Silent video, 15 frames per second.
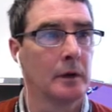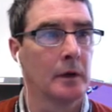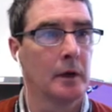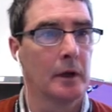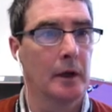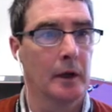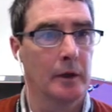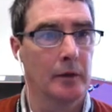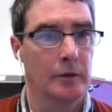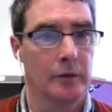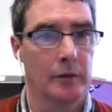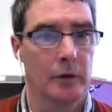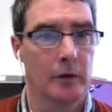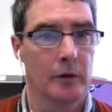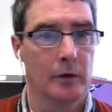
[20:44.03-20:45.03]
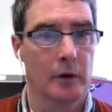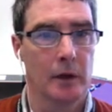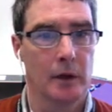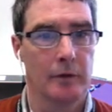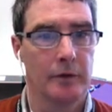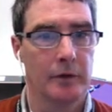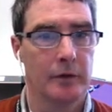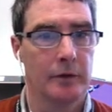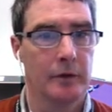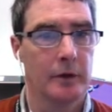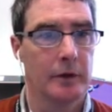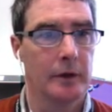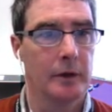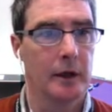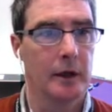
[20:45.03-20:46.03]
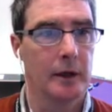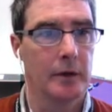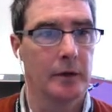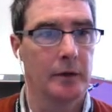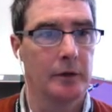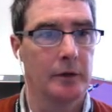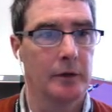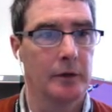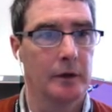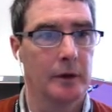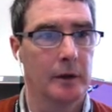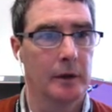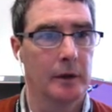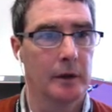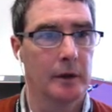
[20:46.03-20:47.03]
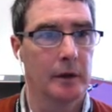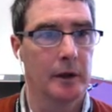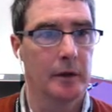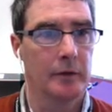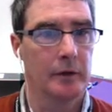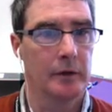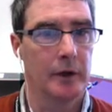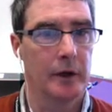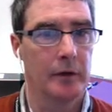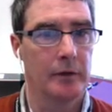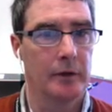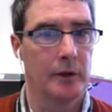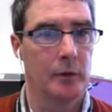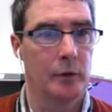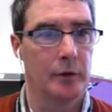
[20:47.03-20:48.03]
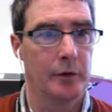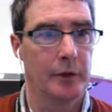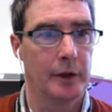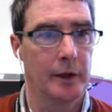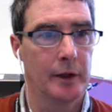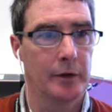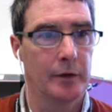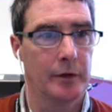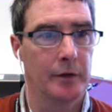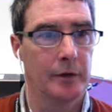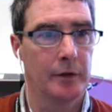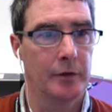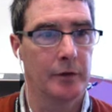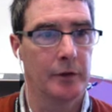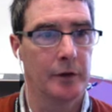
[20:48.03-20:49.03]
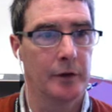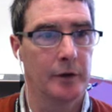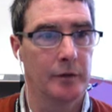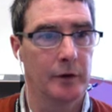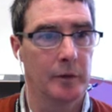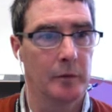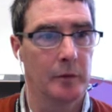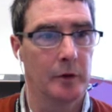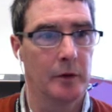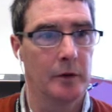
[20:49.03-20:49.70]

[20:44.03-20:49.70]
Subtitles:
And so obviously I could have a test set where I'm going to enter the string November